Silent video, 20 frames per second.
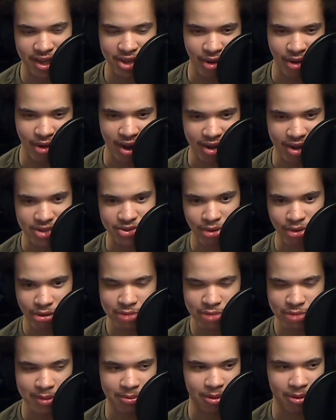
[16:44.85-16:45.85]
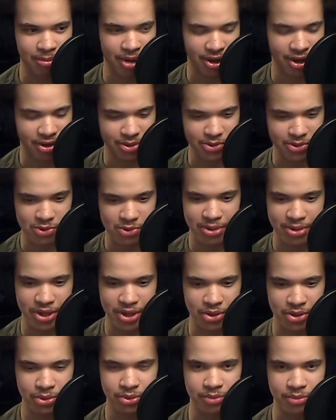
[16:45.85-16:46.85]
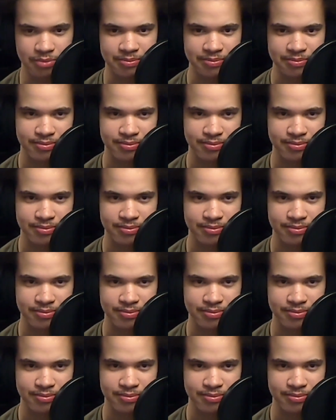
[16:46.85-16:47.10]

I could talk to people about it, and it was pretty cool.